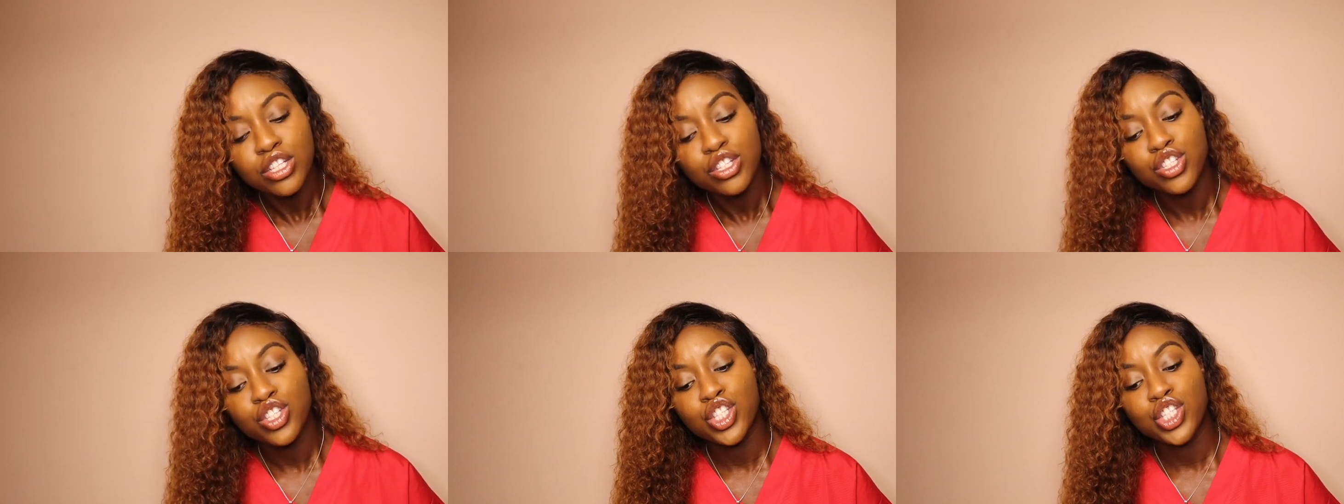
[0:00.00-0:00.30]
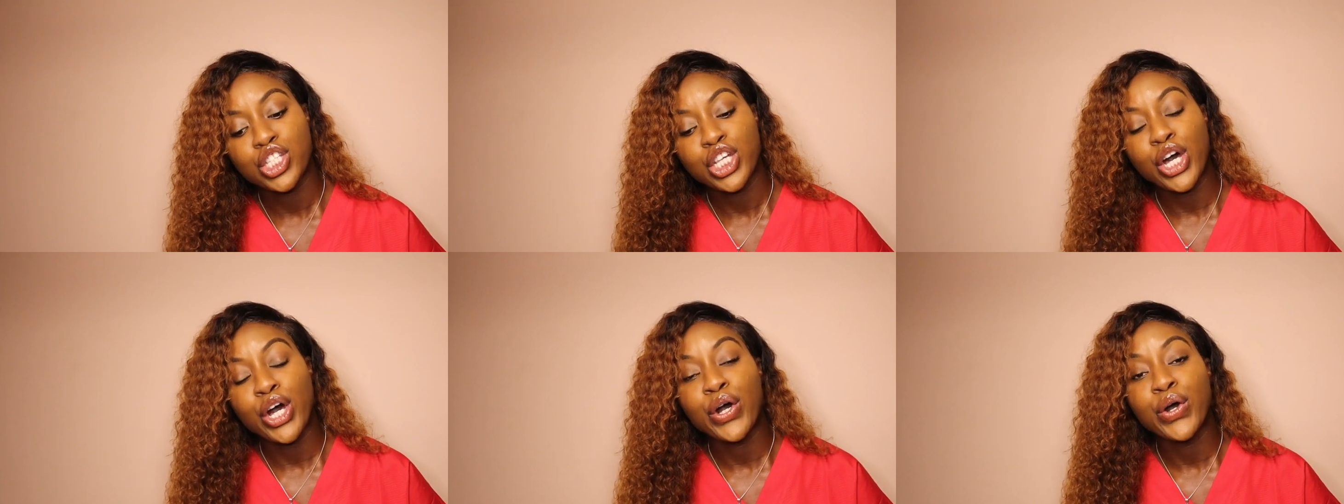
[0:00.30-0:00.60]

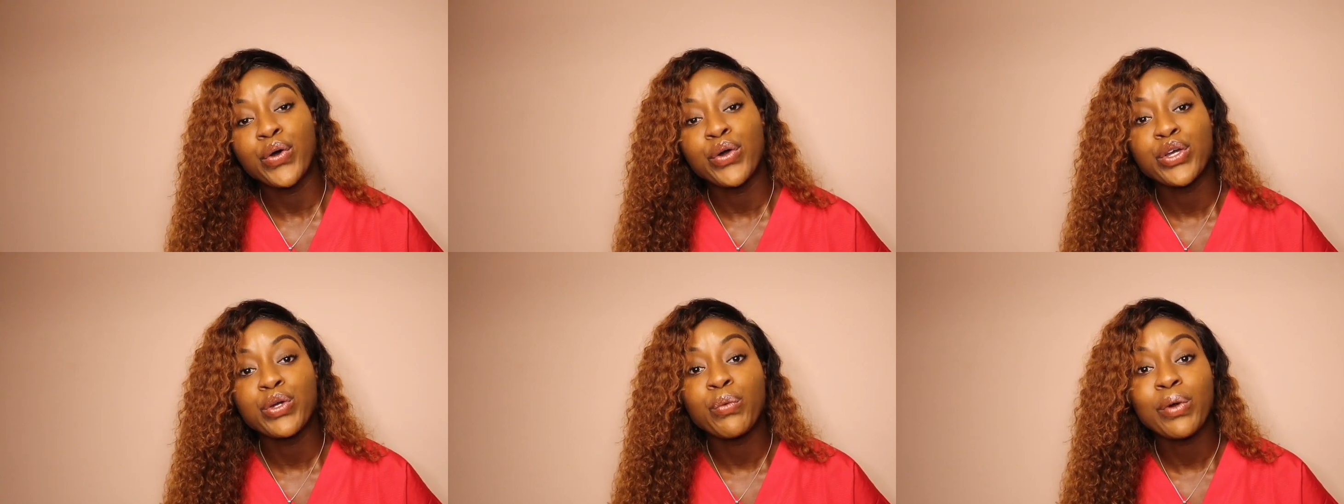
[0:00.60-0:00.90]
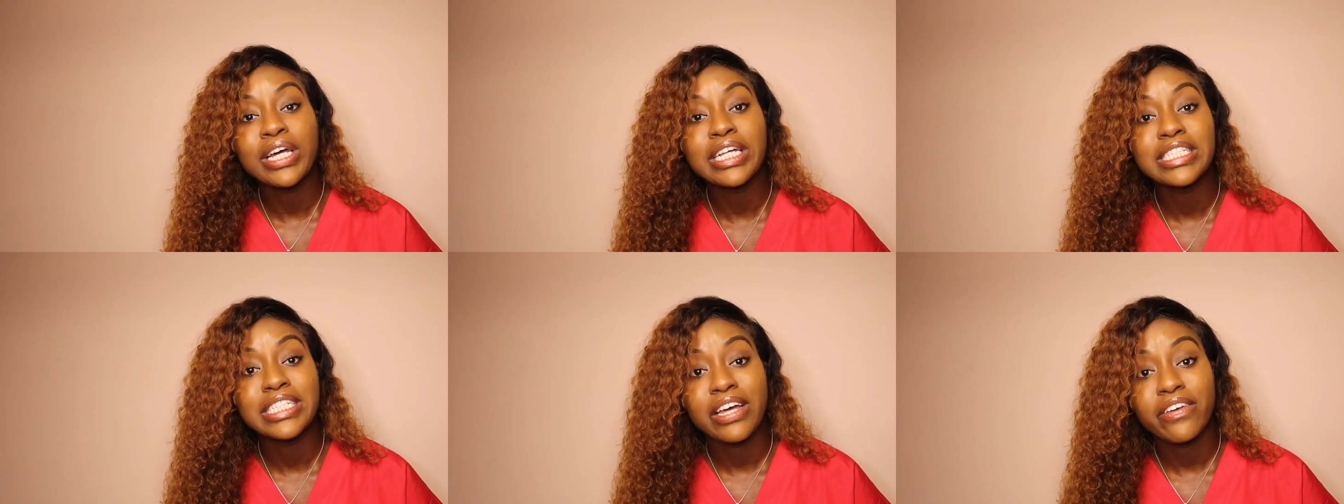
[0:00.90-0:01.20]
So you
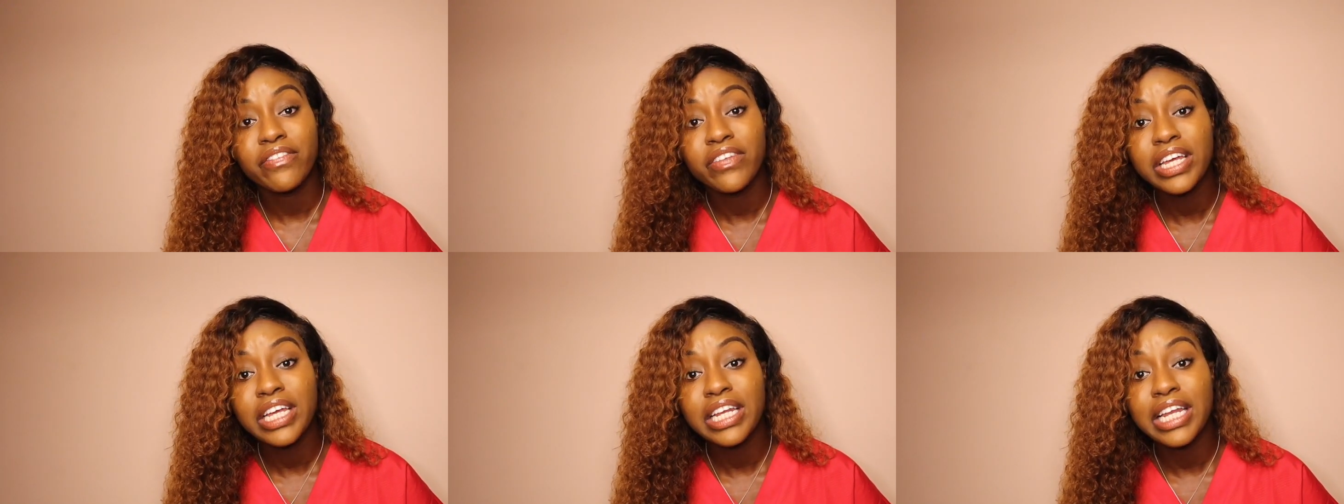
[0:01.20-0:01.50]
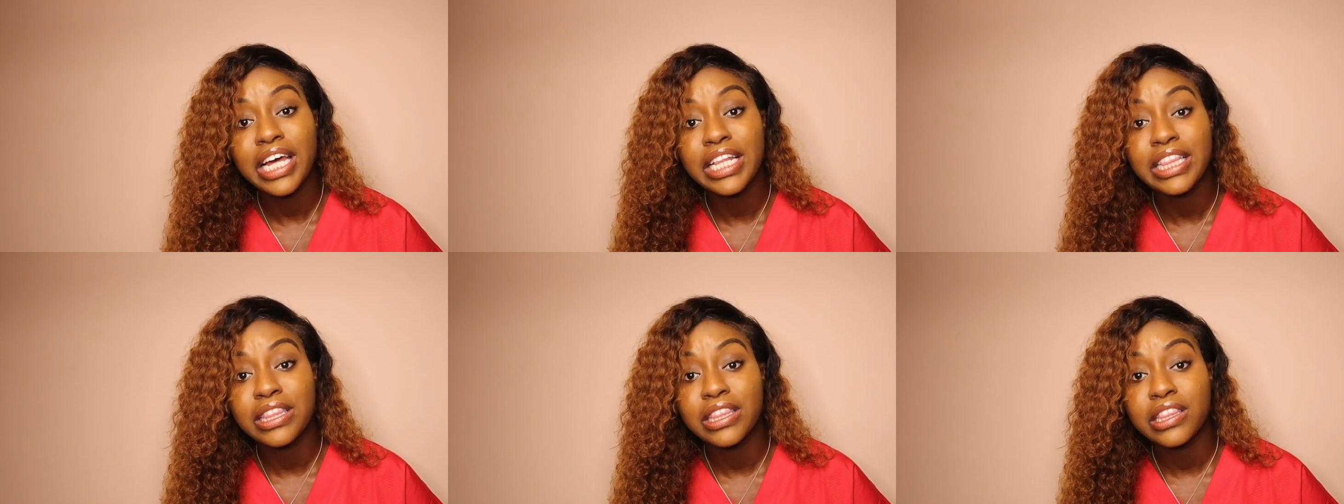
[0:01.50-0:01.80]
want to definitely
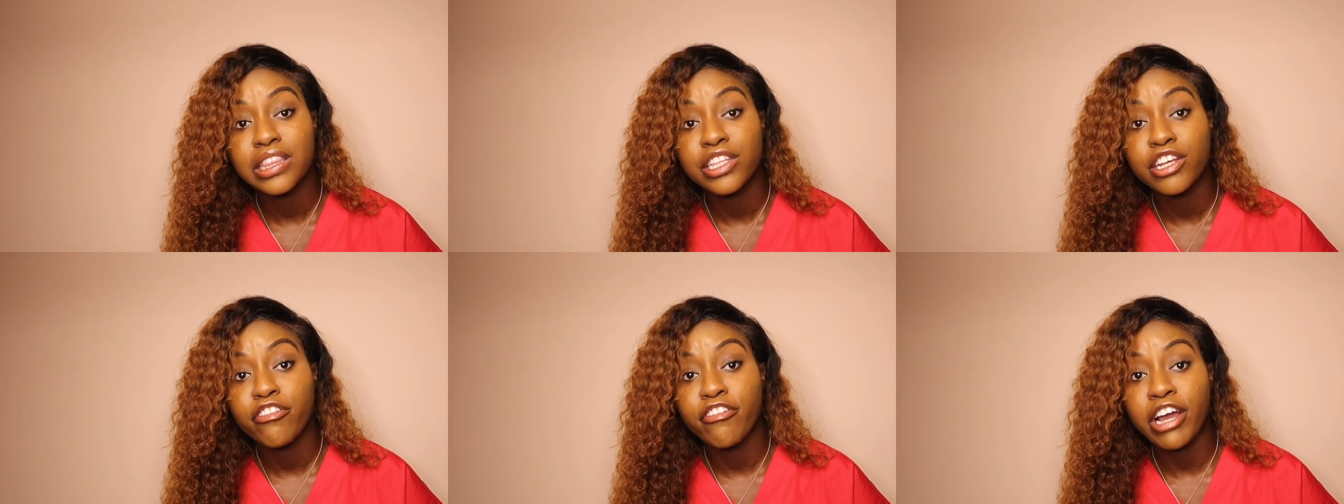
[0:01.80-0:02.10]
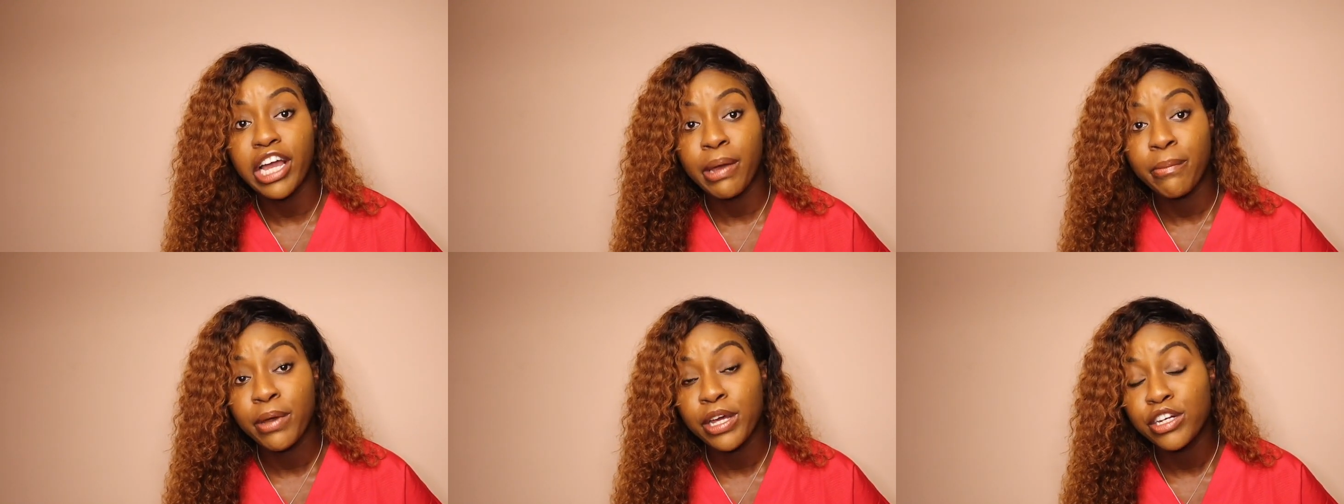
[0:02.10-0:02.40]
let your
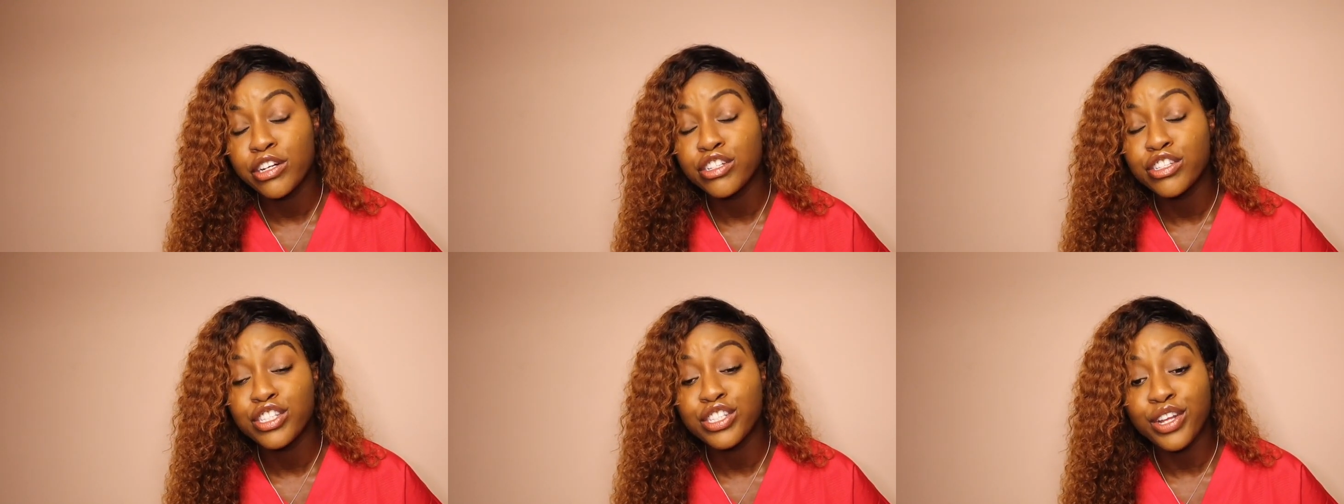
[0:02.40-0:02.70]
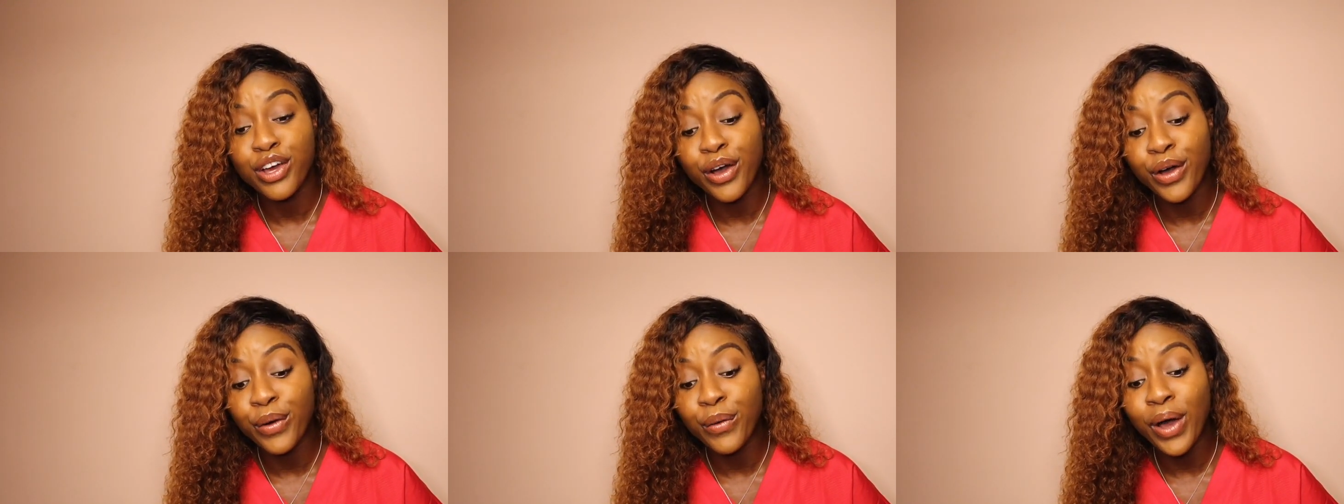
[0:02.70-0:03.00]
recommenders
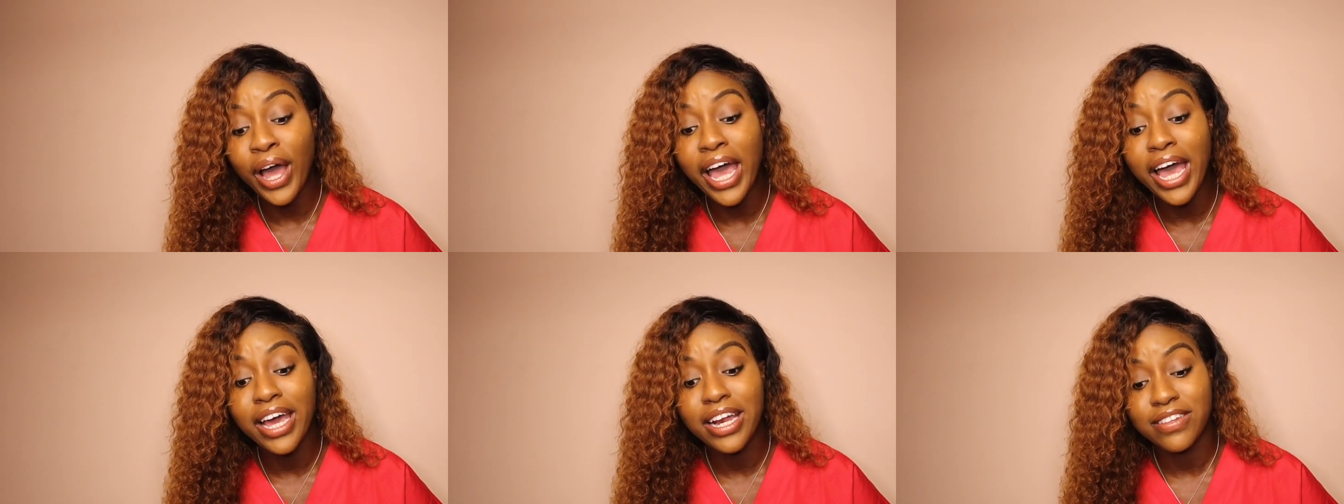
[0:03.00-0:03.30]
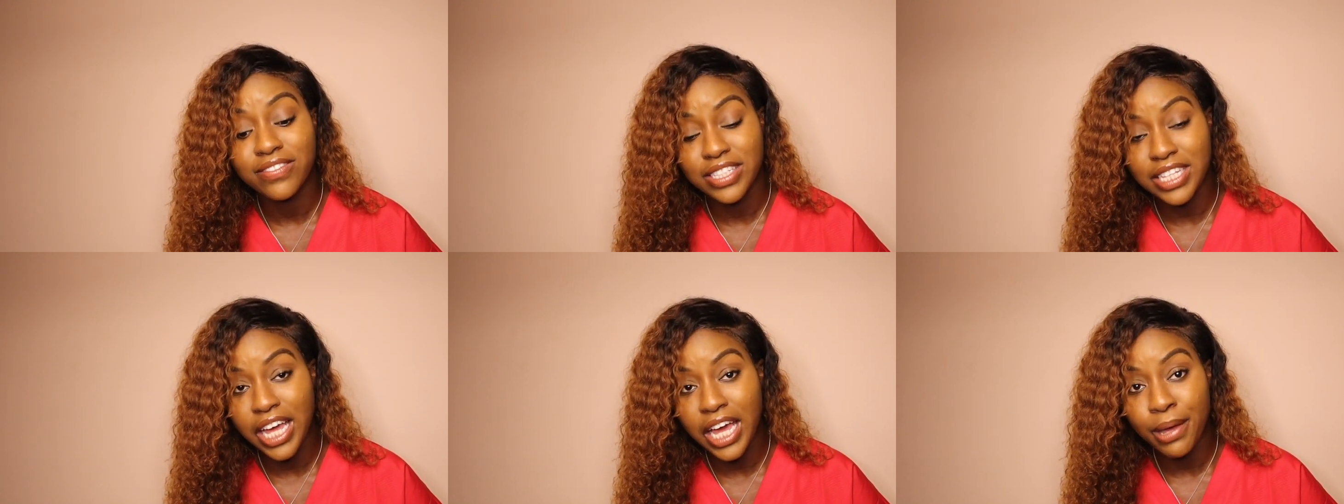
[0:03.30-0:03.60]
know ahead
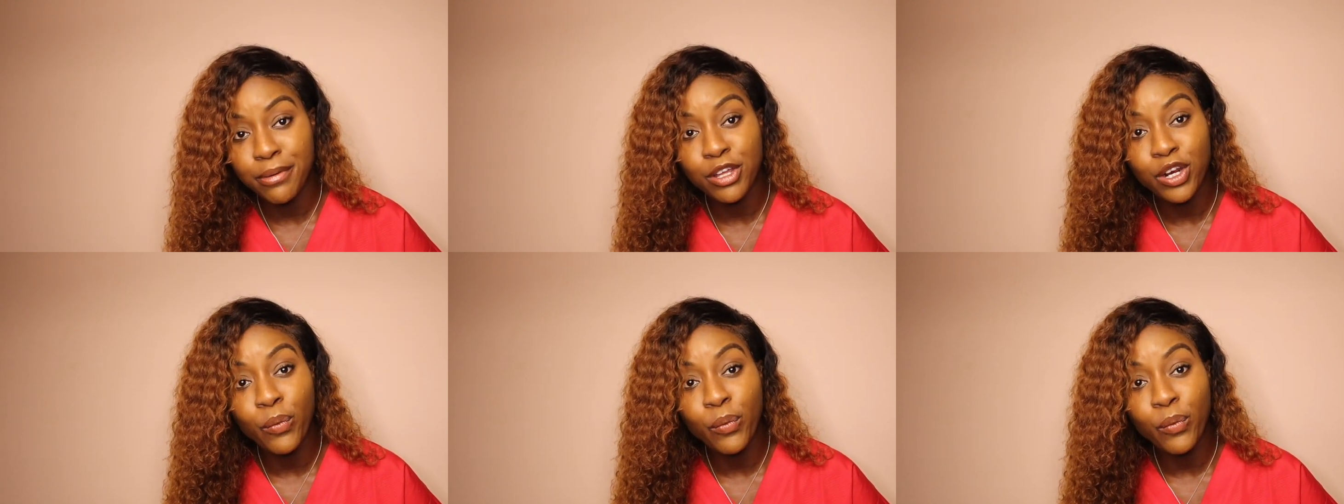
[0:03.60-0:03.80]
of time.